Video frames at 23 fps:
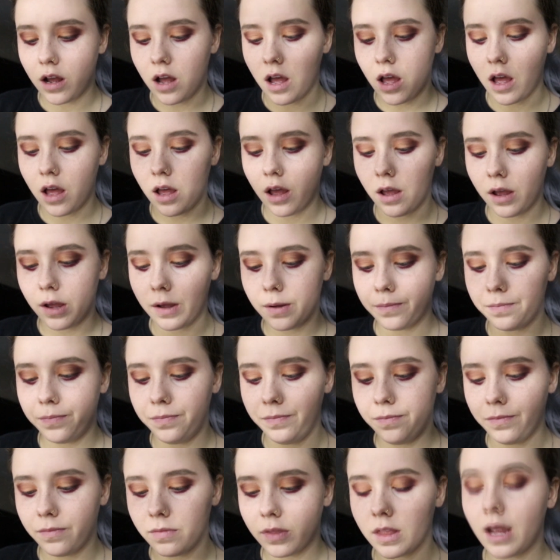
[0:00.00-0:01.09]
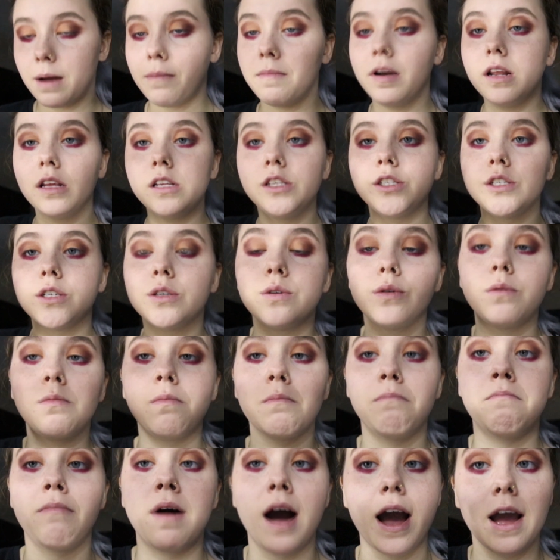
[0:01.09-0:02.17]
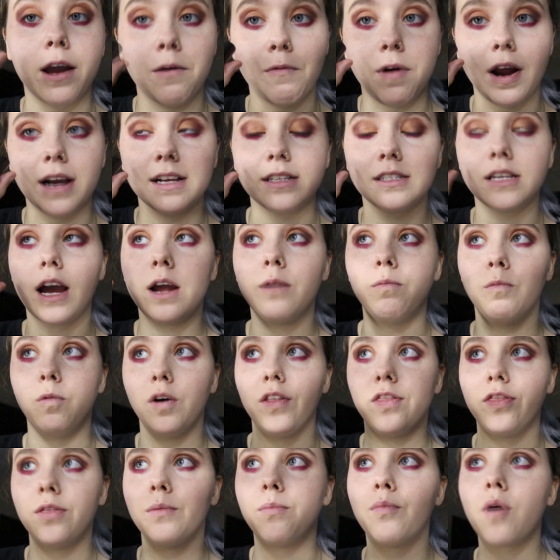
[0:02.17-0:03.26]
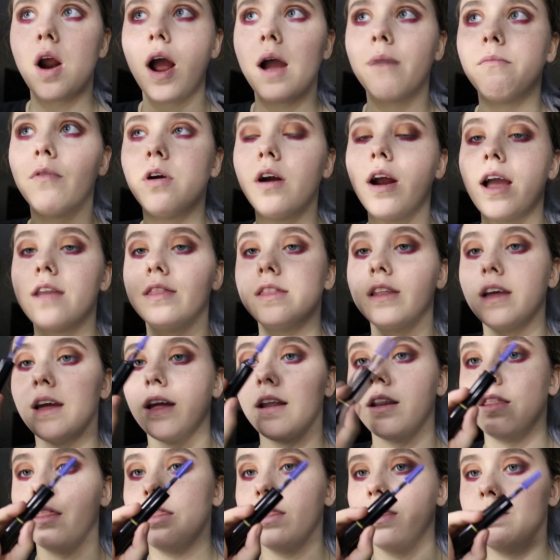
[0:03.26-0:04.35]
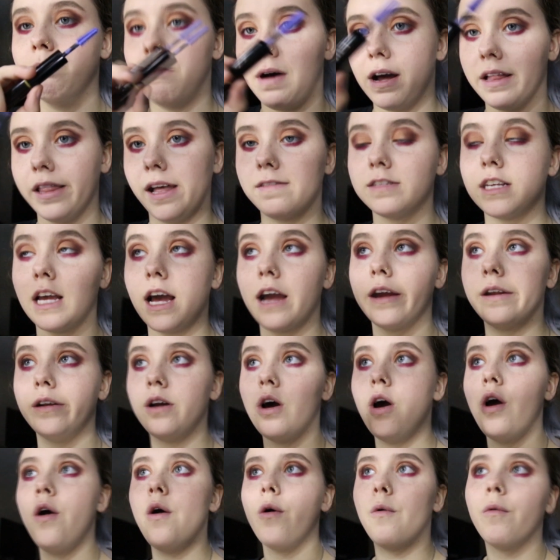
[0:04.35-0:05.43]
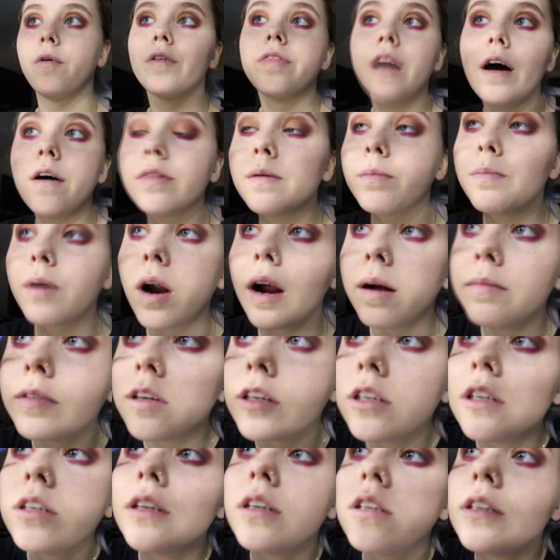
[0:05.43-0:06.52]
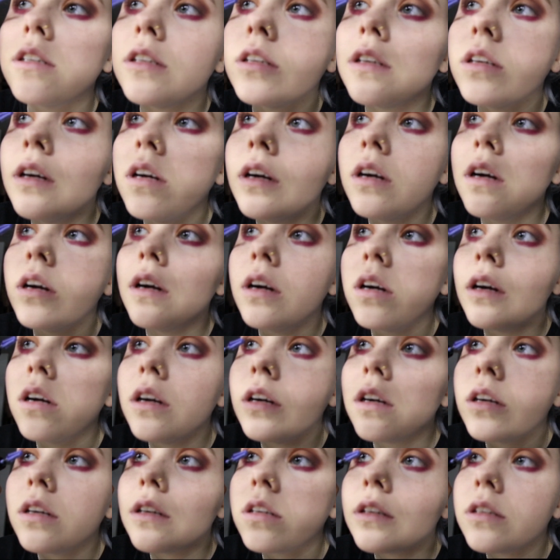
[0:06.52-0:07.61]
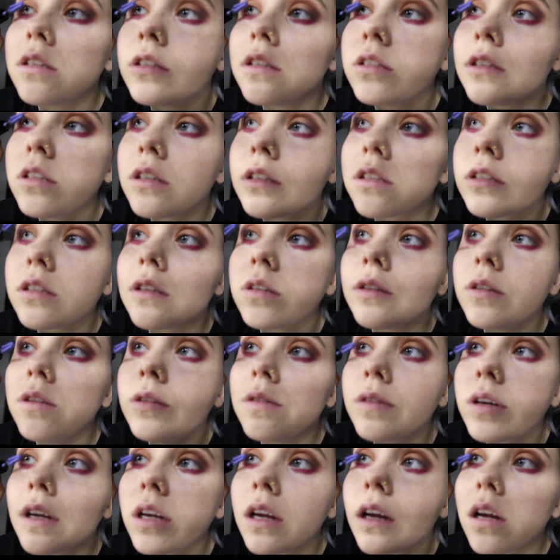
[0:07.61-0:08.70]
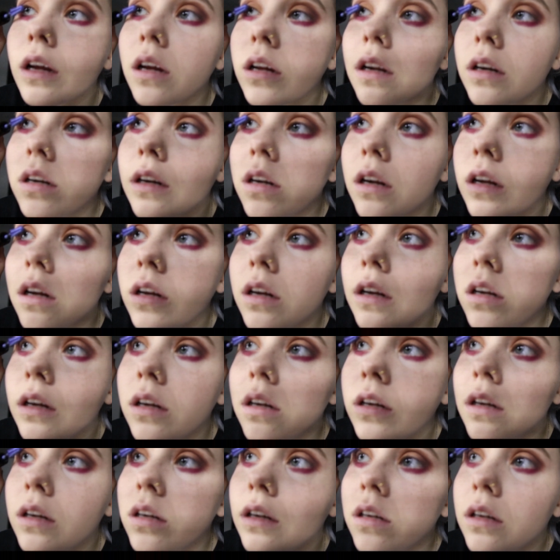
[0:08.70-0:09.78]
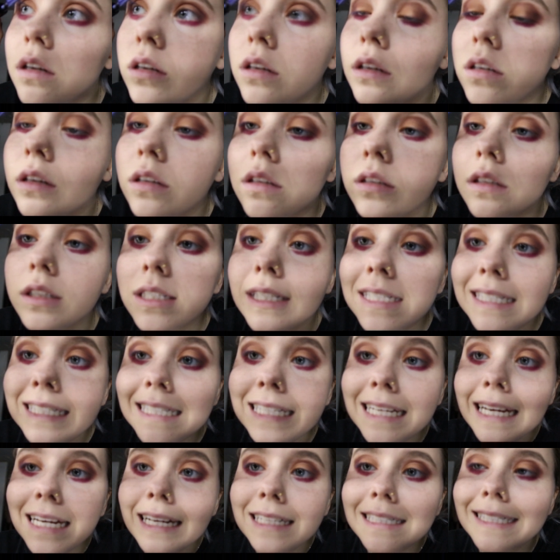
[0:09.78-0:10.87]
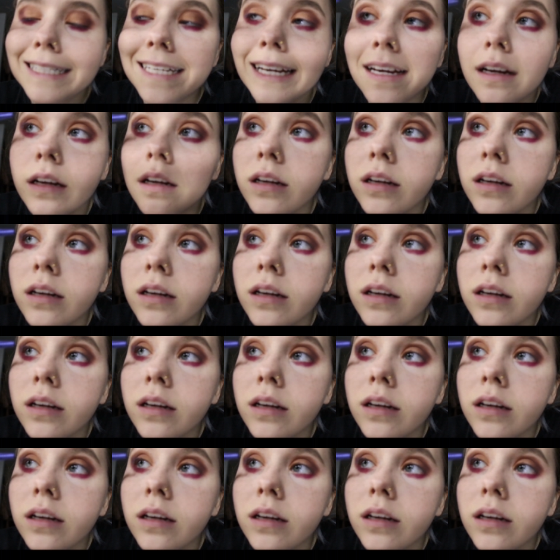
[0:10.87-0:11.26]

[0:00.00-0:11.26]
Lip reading: I'm going to do my right side with the primer and then my left side without the primer. Just so you can see it.